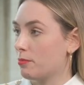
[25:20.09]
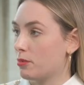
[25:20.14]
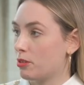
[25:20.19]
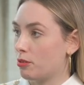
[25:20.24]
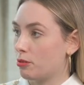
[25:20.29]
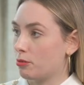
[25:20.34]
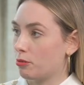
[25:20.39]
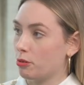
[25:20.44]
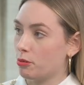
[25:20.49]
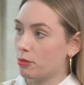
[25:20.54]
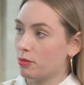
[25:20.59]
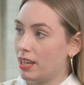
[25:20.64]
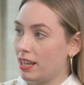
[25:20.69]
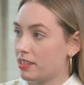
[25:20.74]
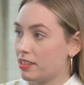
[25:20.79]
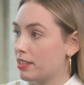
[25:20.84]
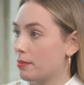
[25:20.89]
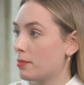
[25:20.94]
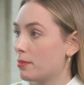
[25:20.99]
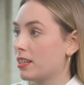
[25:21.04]
through
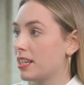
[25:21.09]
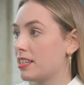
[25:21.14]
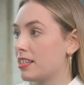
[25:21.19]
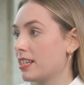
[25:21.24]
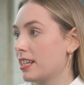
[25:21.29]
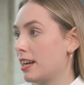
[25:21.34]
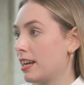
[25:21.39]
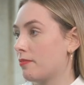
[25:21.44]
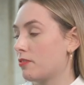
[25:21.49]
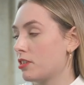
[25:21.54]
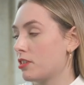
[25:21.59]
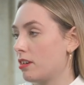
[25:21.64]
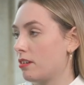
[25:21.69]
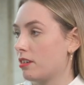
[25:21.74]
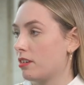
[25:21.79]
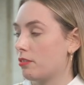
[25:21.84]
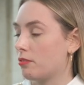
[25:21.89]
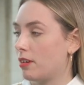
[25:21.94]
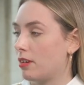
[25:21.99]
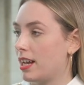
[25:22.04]
simulating adversary
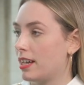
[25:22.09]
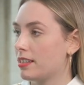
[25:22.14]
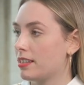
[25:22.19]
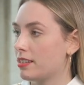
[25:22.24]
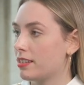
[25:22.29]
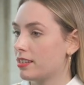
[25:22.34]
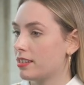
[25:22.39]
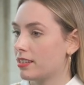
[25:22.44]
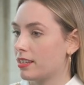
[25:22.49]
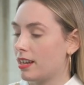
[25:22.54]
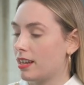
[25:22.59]
threats.